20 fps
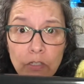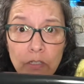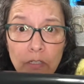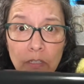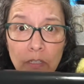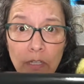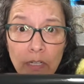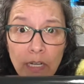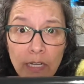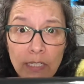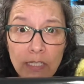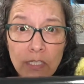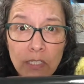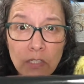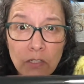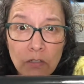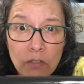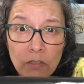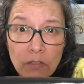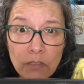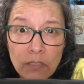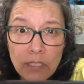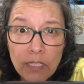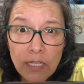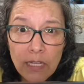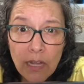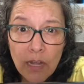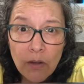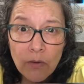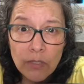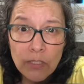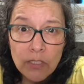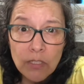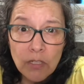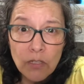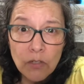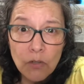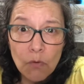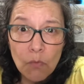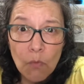like I still see how it's a
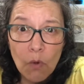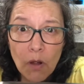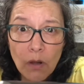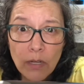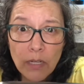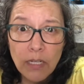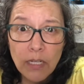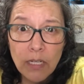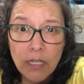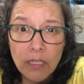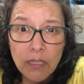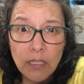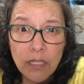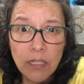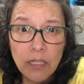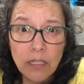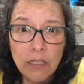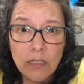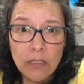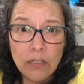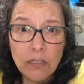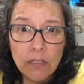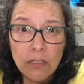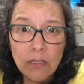little wonky at the end.